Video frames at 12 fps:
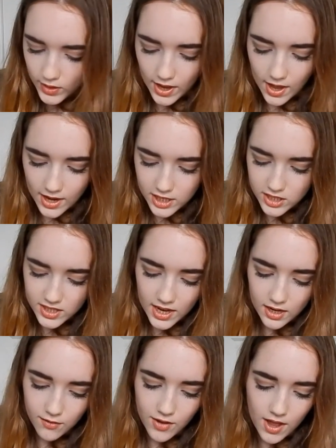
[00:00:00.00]
So yeah, I
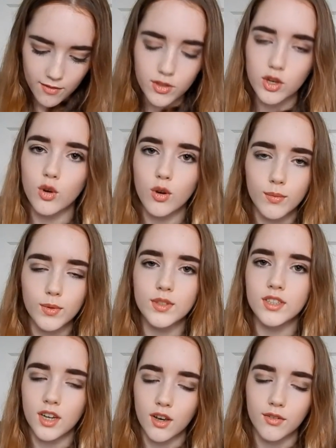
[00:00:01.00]
just kind of have the
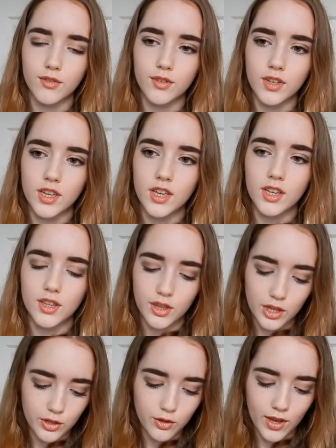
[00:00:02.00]
normal stuff
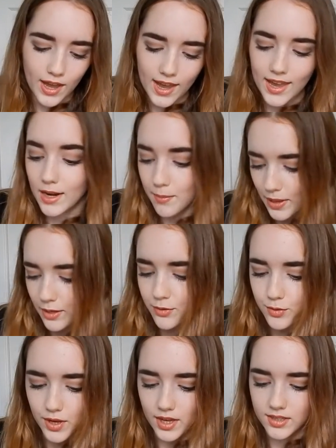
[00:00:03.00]
that you get in a
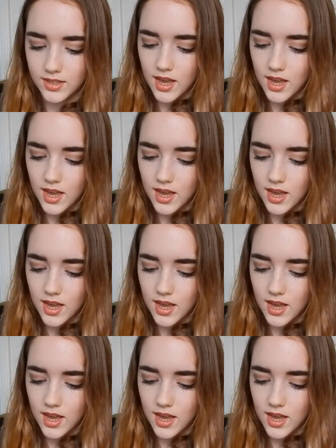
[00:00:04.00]
pencil